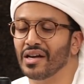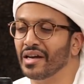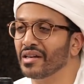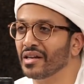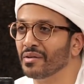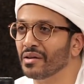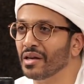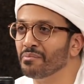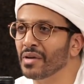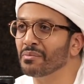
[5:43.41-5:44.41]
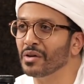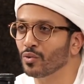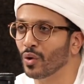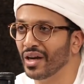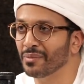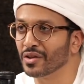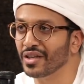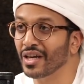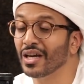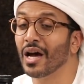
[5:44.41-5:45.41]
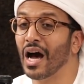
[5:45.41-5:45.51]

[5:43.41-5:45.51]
it made me who I am today.